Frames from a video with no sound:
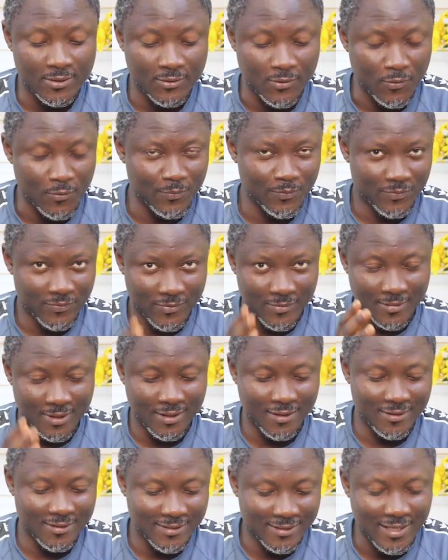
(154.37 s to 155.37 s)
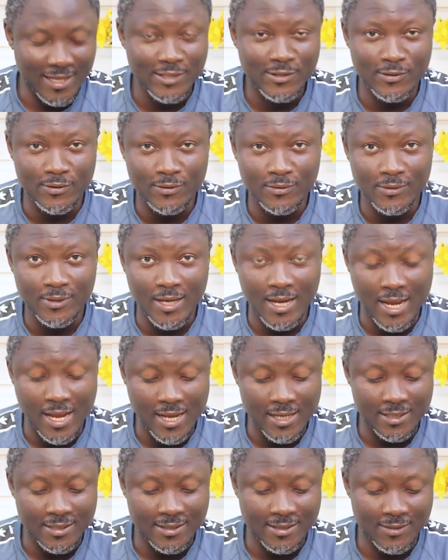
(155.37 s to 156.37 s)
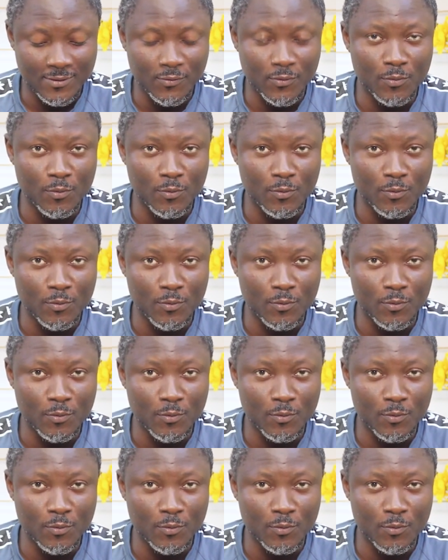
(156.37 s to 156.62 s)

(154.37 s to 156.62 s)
So stay tuned as we